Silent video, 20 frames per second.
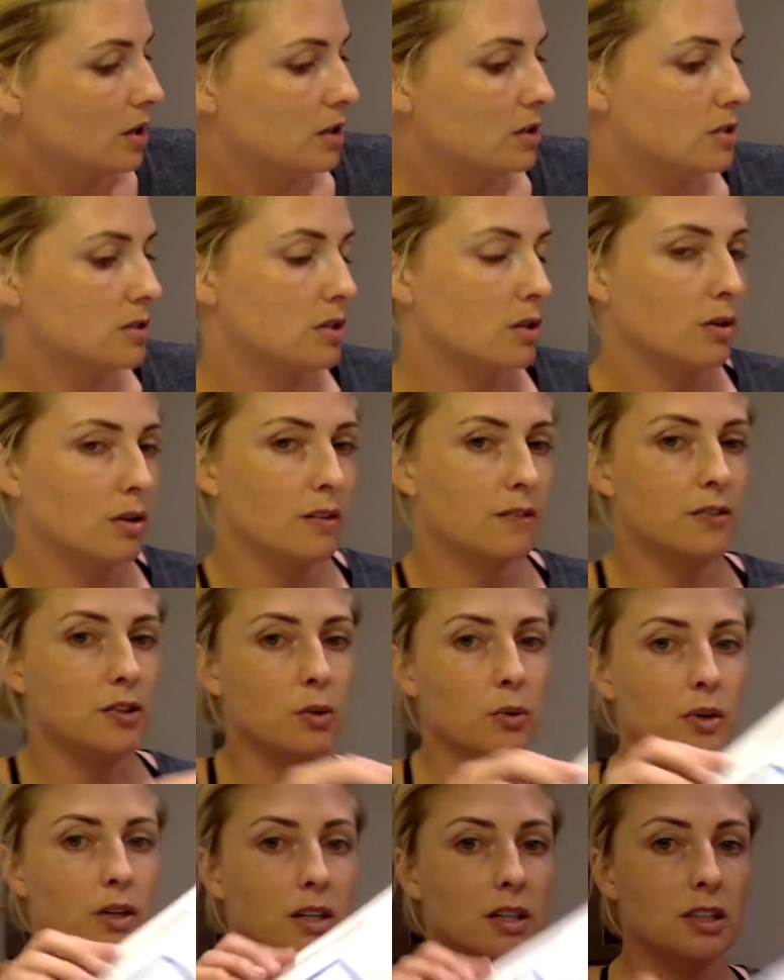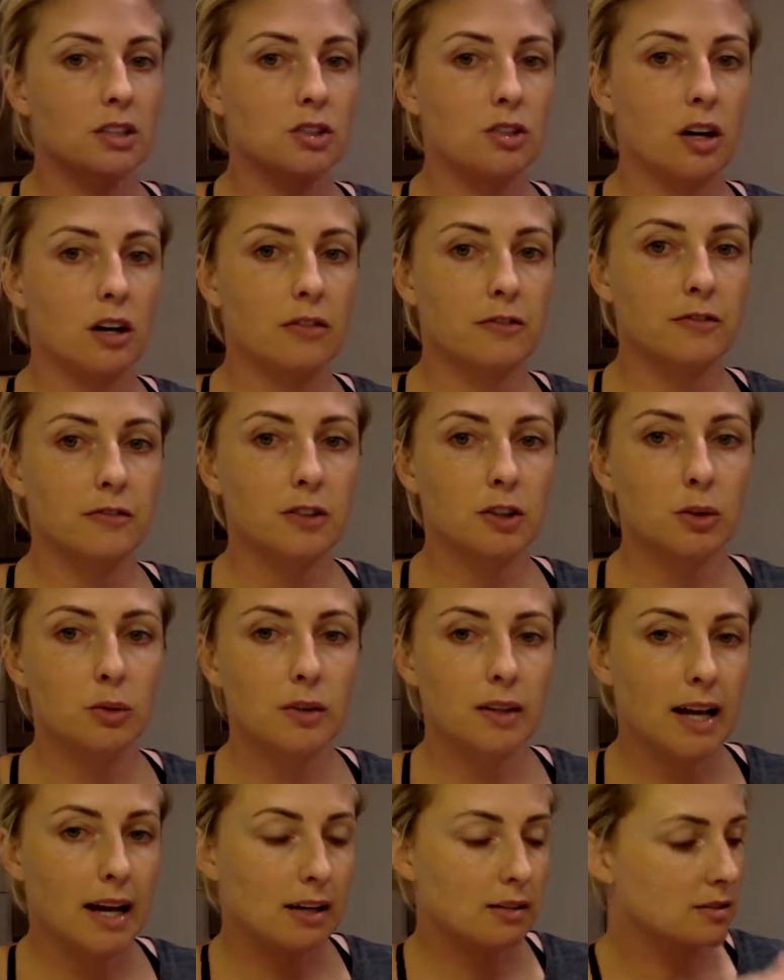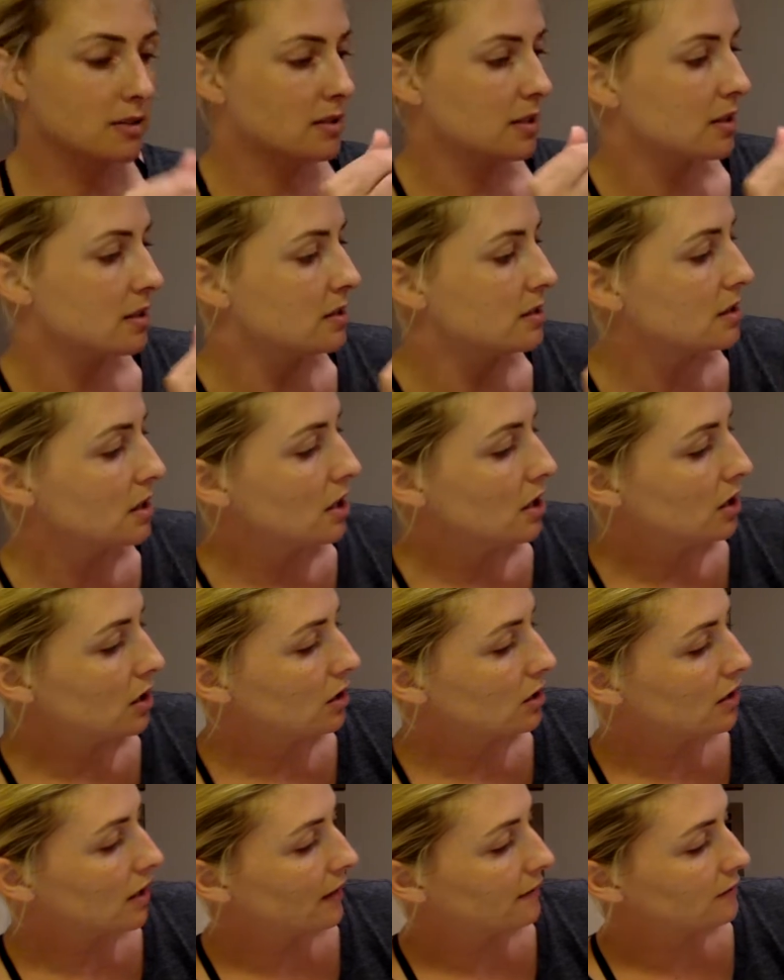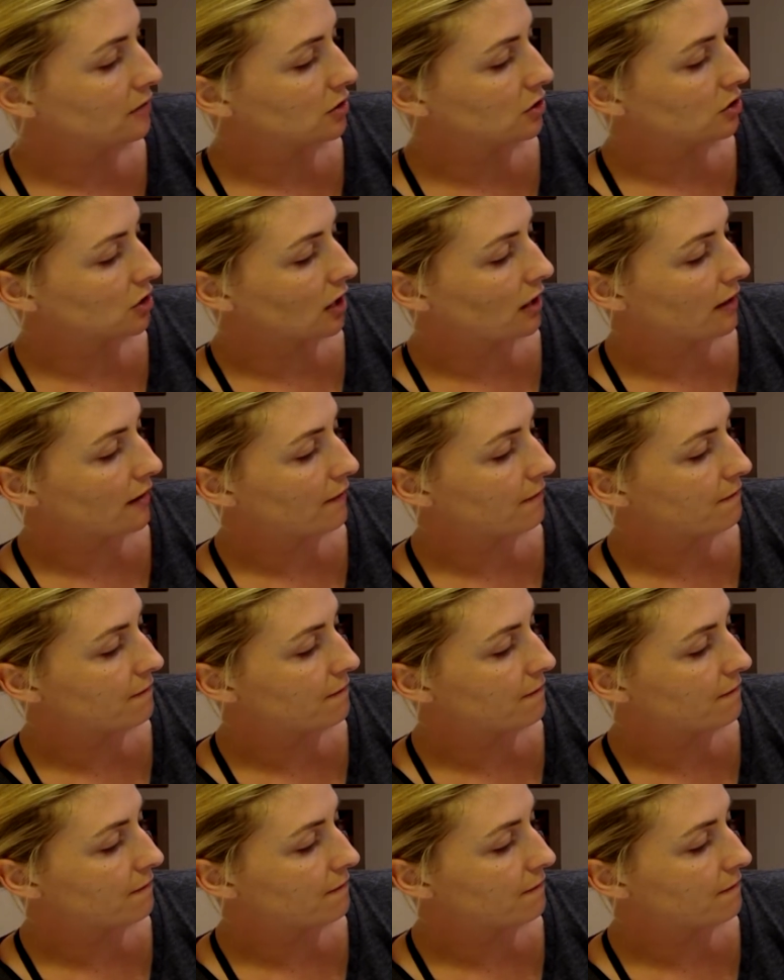So if you were going to draw fluid ounces, you'd have to draw